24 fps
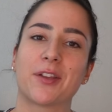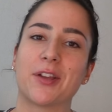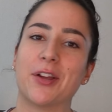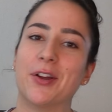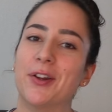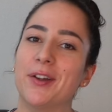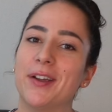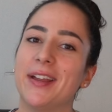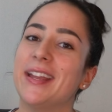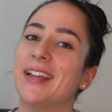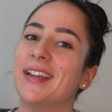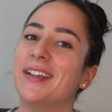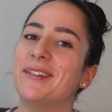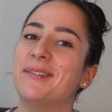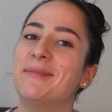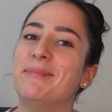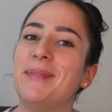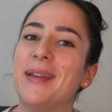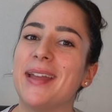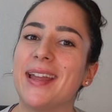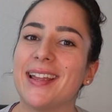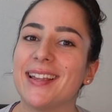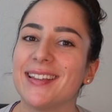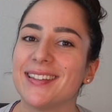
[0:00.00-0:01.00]
Korean
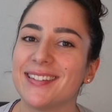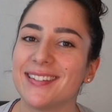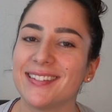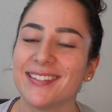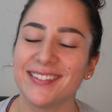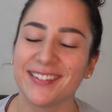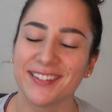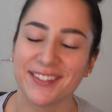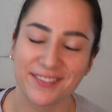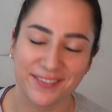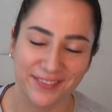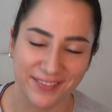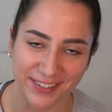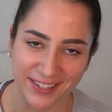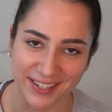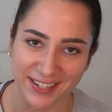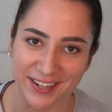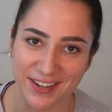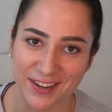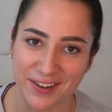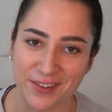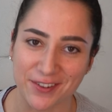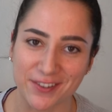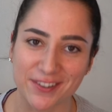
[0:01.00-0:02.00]
based
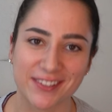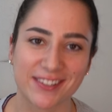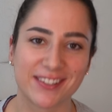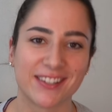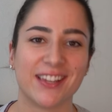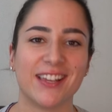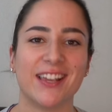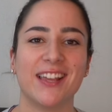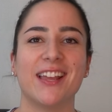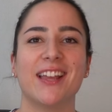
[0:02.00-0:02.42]
videos.